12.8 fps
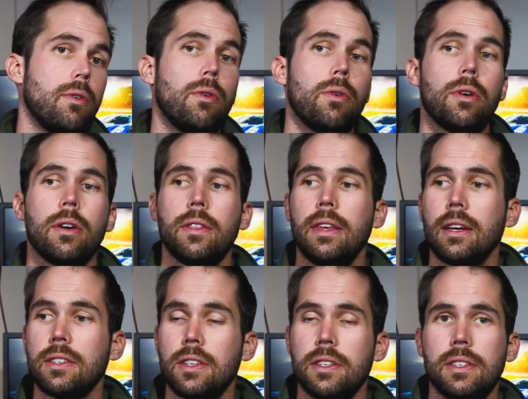or the
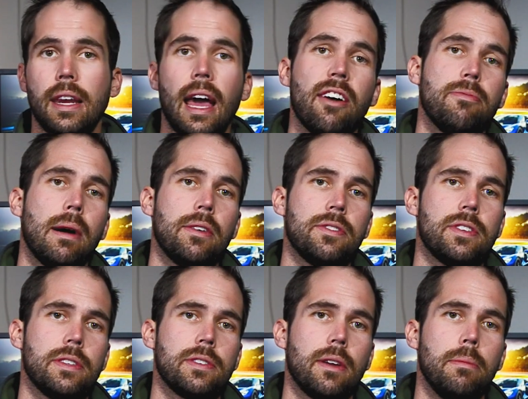existing F mount
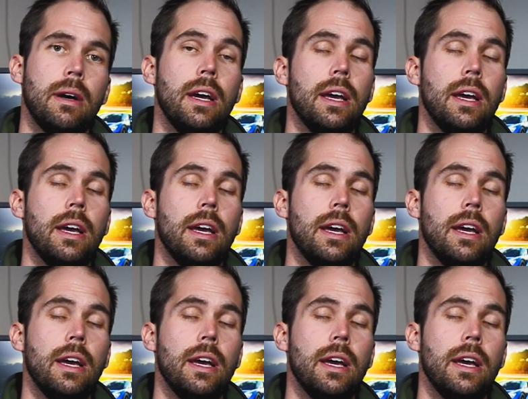system.